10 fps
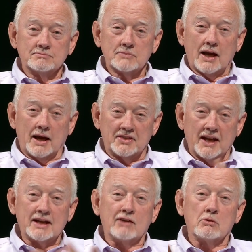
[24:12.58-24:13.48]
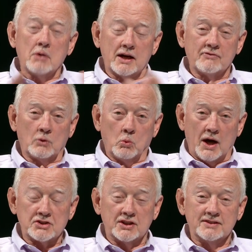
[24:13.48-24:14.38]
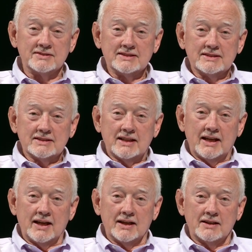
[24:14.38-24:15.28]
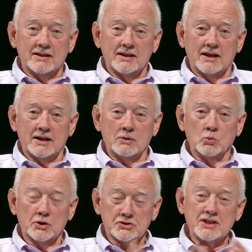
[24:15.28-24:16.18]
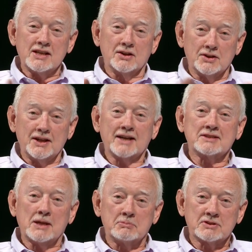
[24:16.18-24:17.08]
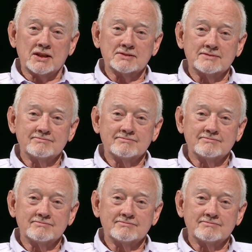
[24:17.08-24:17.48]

I thank everybody for watching, and we'll see you on the next episode.